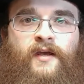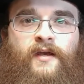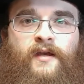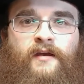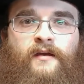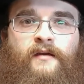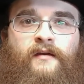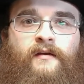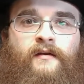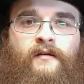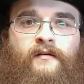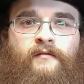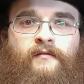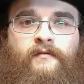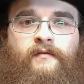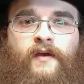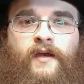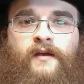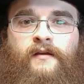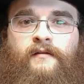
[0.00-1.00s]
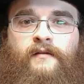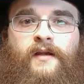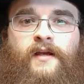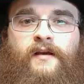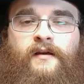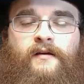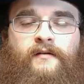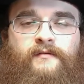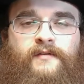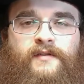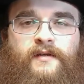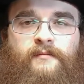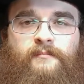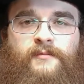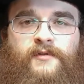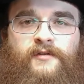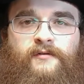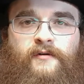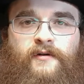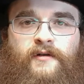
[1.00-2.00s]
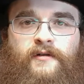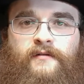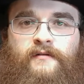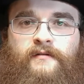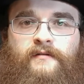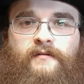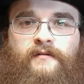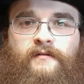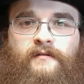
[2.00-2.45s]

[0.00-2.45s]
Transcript: a fake link of some sort.